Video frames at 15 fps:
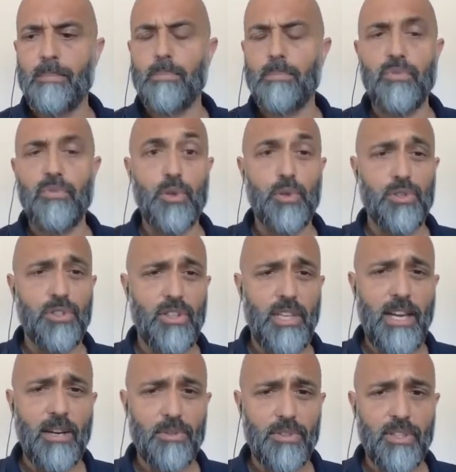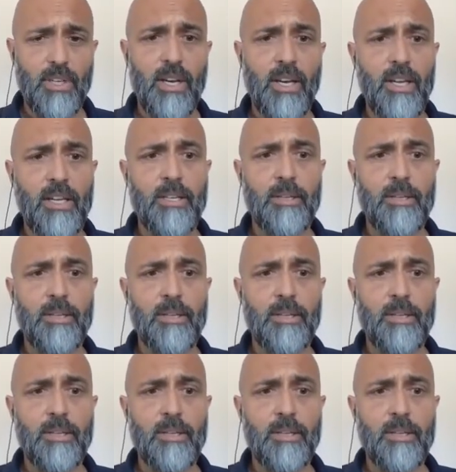views to the outside.